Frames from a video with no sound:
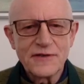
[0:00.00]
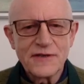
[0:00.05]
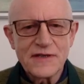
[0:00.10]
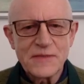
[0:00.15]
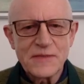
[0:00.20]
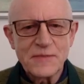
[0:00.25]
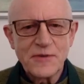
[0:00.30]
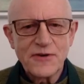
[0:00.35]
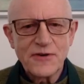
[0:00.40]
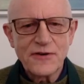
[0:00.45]

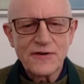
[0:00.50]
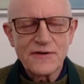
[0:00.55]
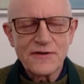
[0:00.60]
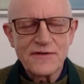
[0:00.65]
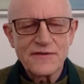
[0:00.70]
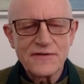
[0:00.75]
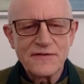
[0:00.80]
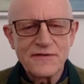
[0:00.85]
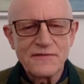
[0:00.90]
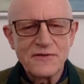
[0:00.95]

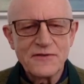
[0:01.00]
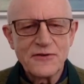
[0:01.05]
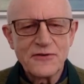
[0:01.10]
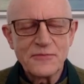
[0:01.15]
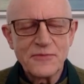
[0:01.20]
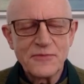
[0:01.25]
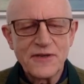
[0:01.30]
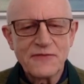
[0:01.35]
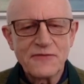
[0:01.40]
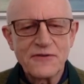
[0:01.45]
experience of
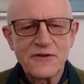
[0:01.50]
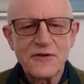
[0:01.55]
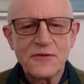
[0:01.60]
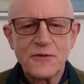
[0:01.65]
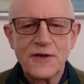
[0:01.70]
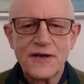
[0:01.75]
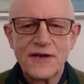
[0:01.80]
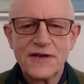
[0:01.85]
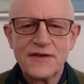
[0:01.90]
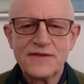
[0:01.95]
not being
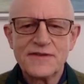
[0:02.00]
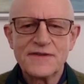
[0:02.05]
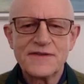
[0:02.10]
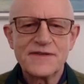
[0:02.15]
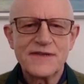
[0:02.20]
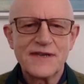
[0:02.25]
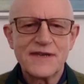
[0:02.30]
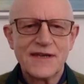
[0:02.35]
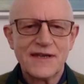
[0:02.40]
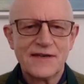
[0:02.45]
required to
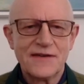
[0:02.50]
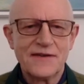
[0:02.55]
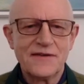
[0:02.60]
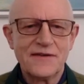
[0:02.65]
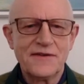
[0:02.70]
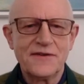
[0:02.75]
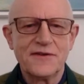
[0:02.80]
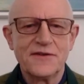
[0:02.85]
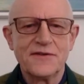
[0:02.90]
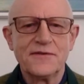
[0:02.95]
say
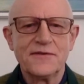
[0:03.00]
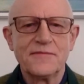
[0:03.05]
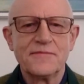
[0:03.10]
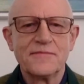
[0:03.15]
anything.